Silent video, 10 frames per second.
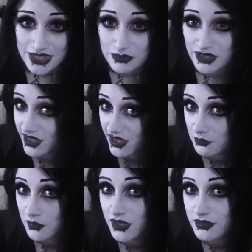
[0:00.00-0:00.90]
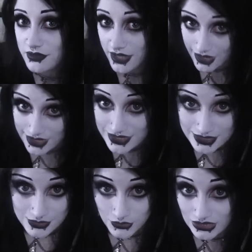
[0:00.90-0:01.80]
it became
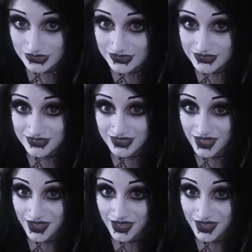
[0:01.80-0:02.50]
$80.